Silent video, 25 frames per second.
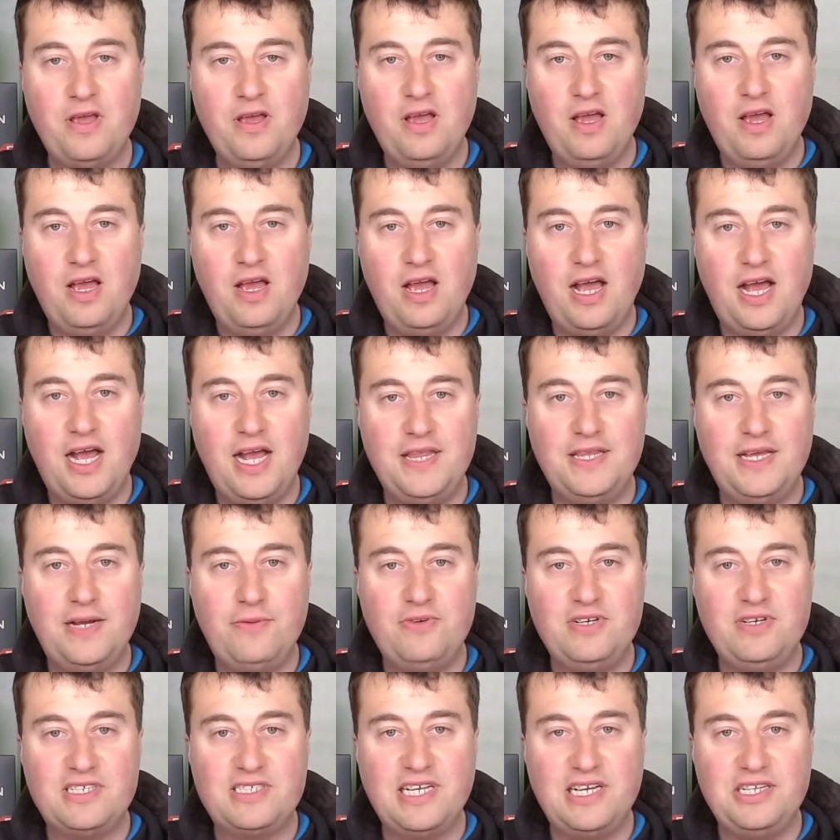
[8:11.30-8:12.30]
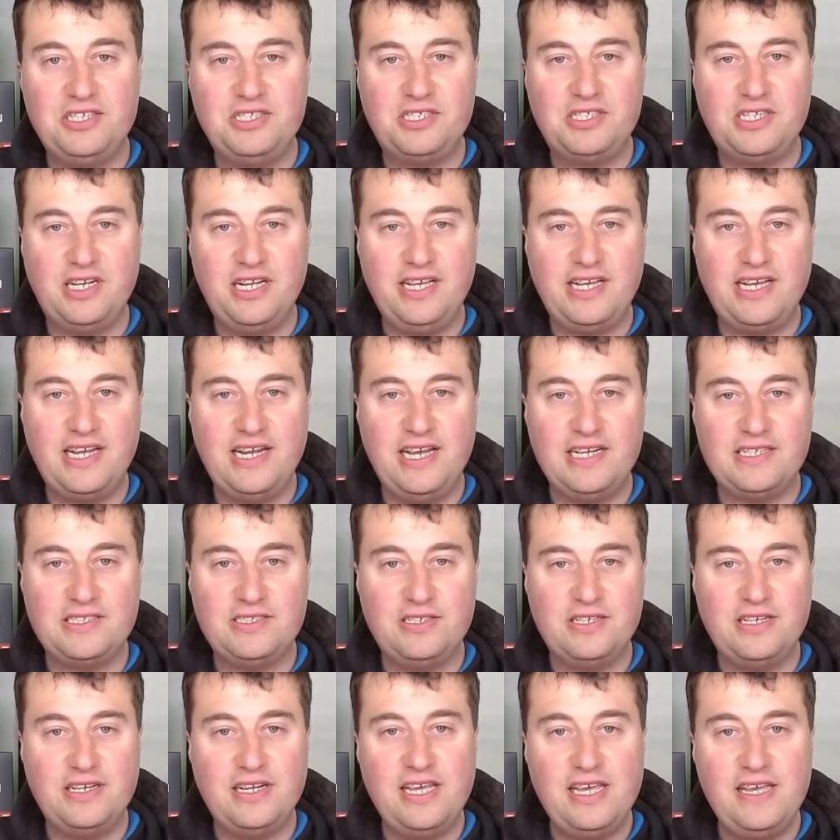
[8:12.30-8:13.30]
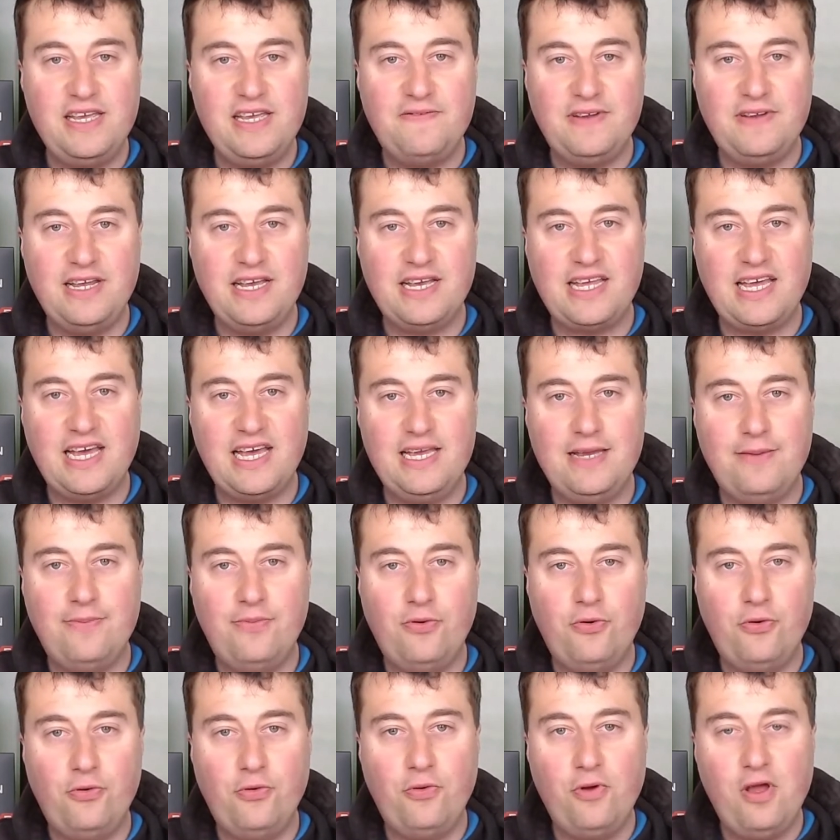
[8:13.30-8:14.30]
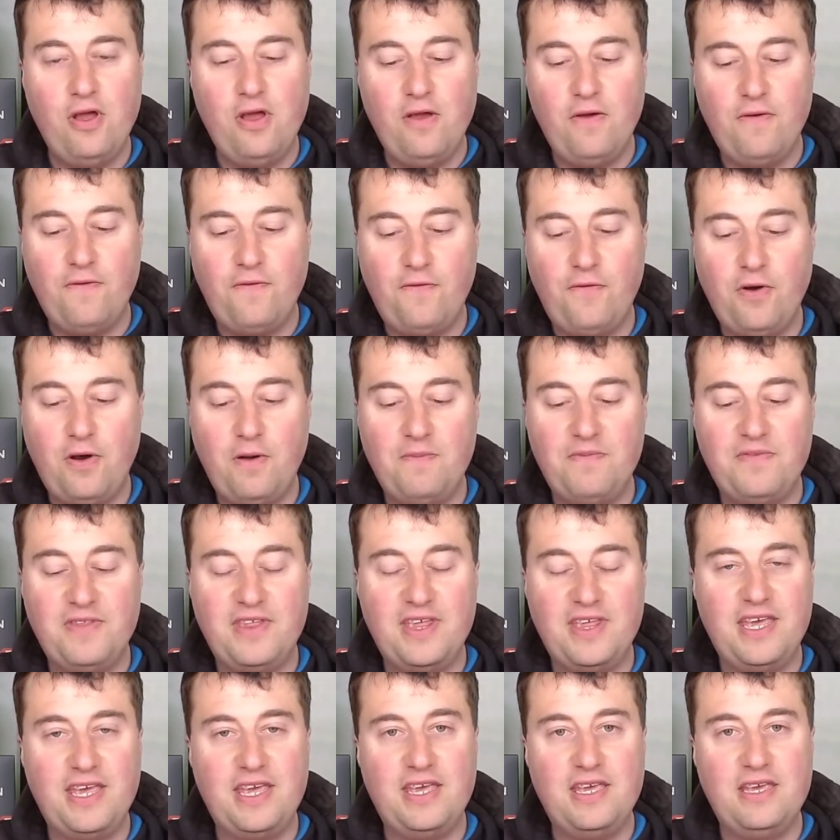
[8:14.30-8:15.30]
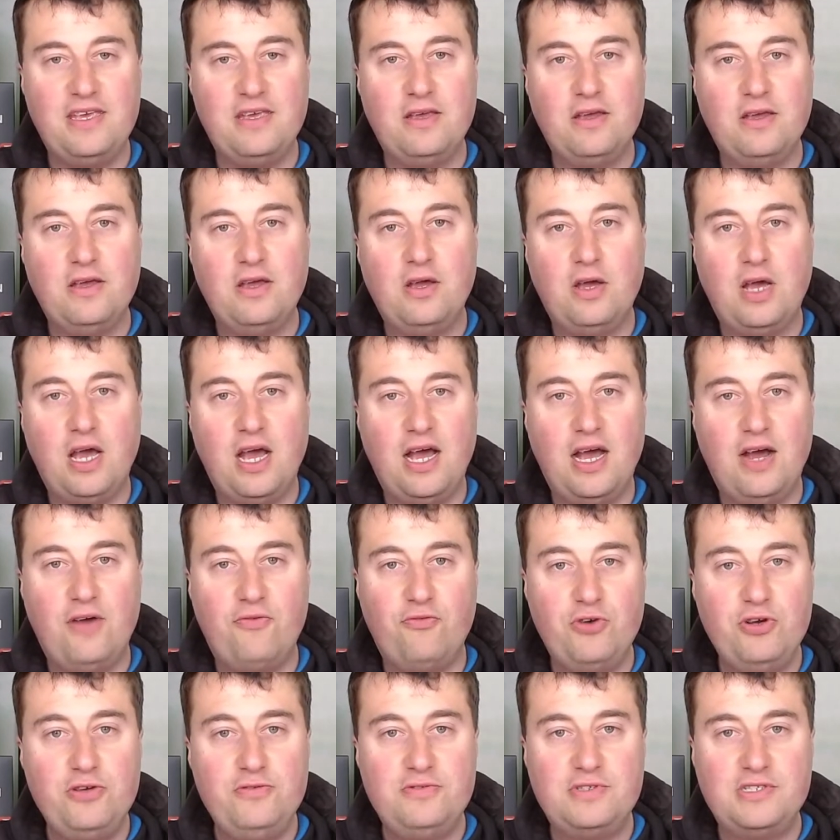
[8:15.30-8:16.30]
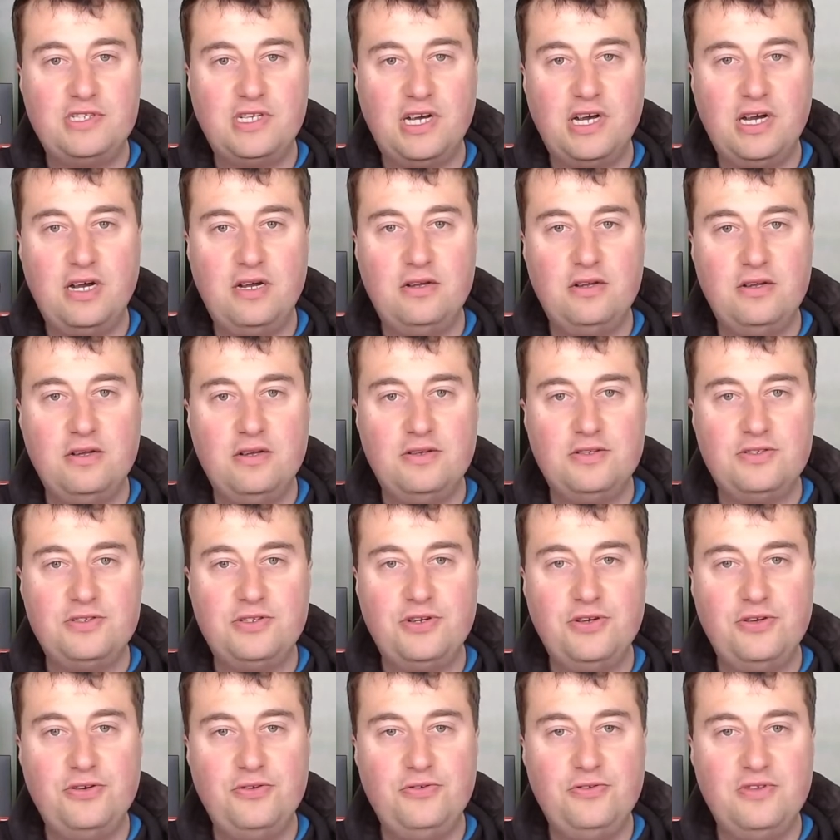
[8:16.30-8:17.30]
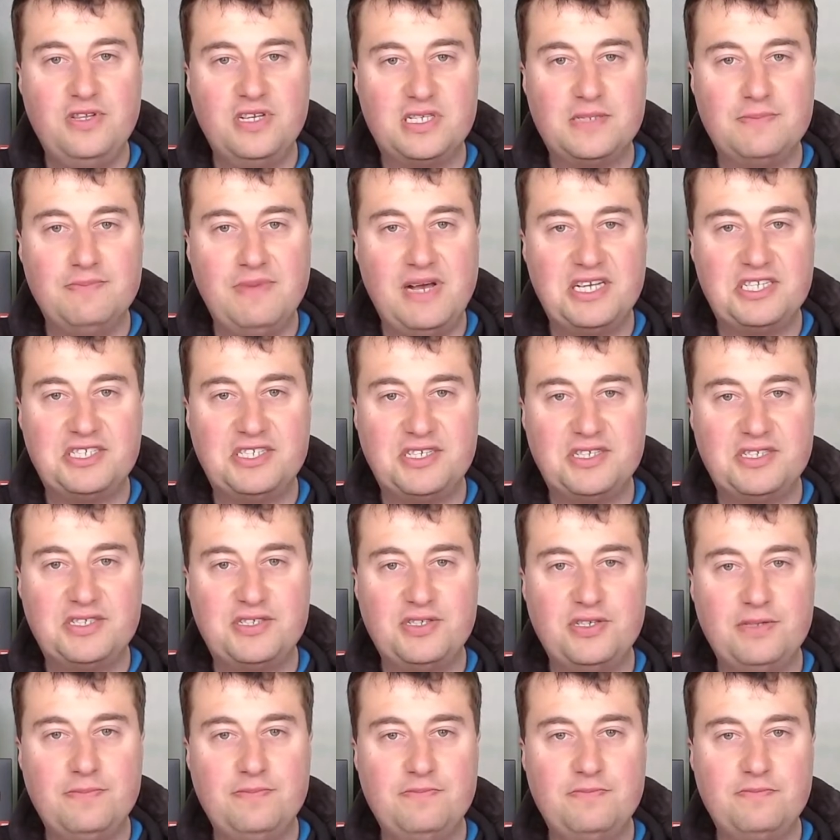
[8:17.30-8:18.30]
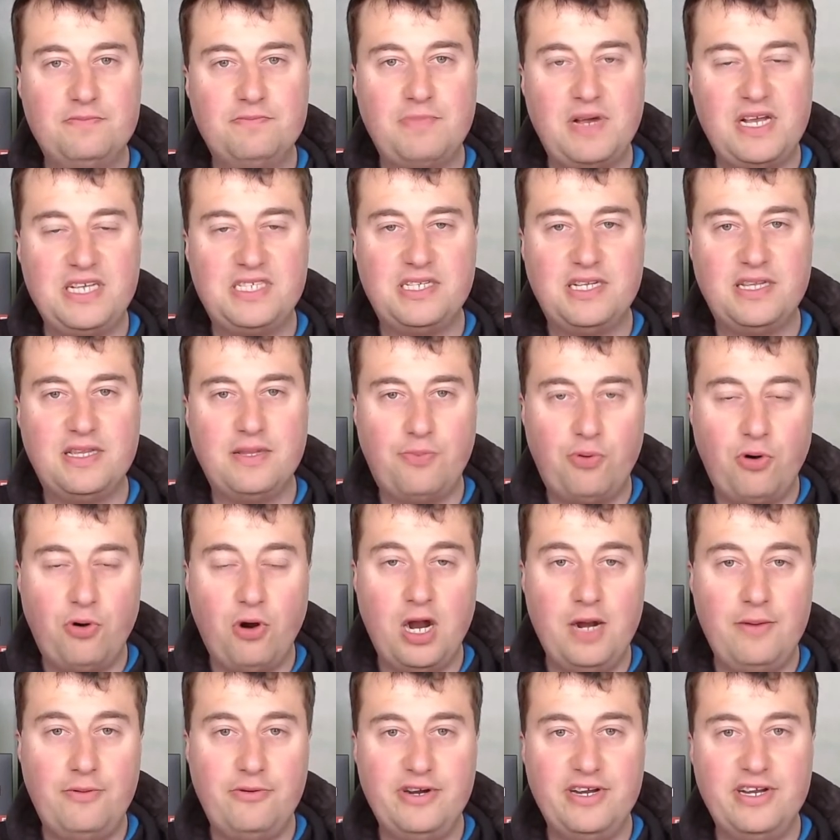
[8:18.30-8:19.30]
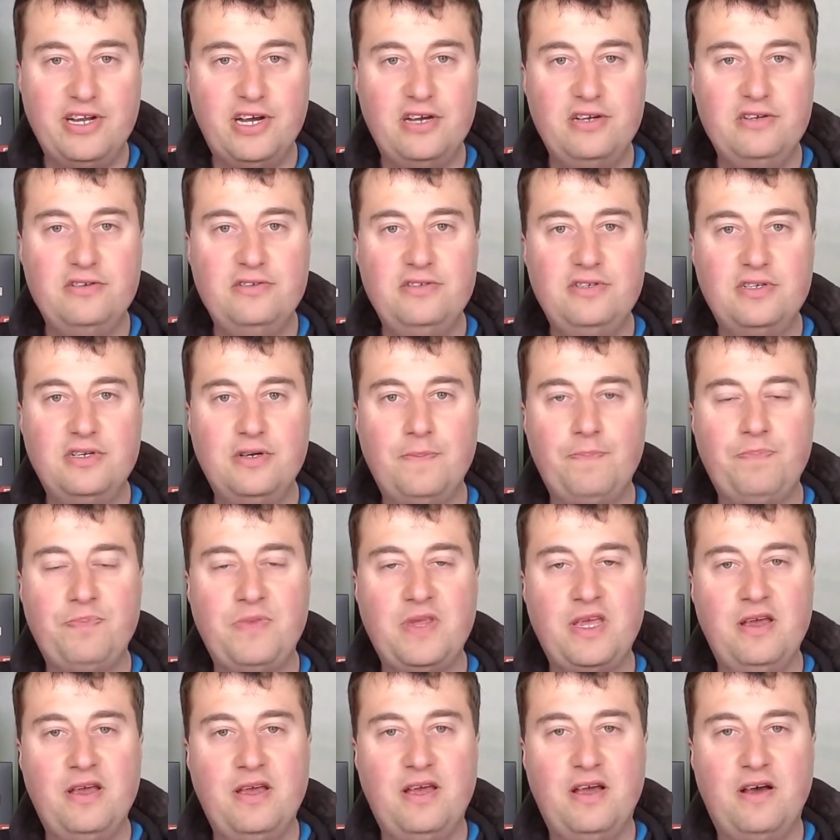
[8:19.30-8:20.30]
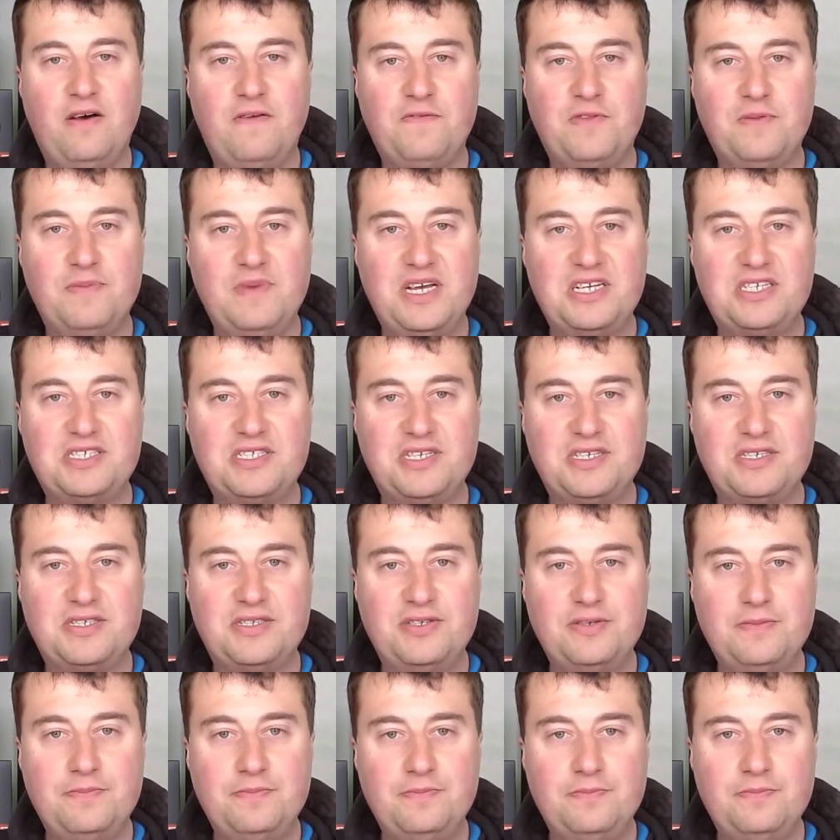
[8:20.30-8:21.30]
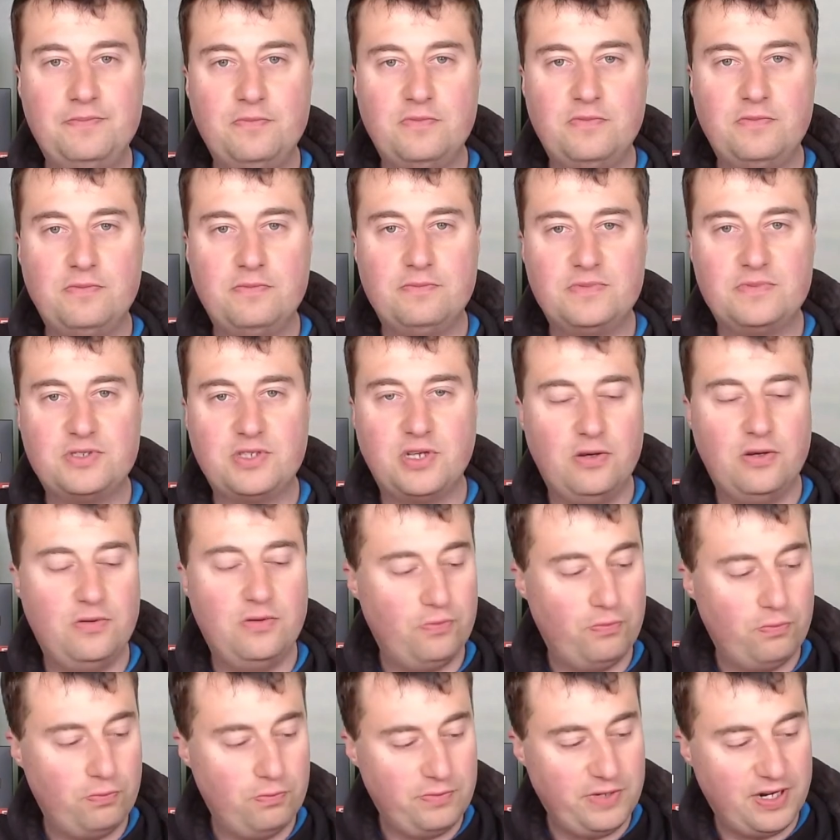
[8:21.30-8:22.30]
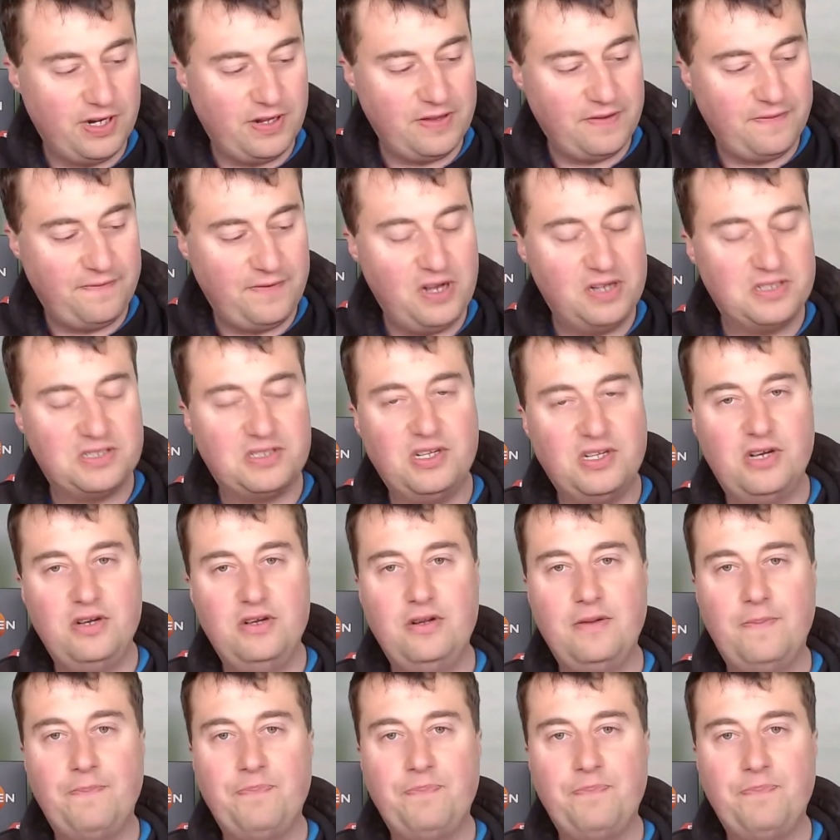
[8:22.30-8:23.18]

and then we essentially connected an Ethernet cable from the uh, router to this mesh system, basically the primary node of the mesh system. So you know the first node,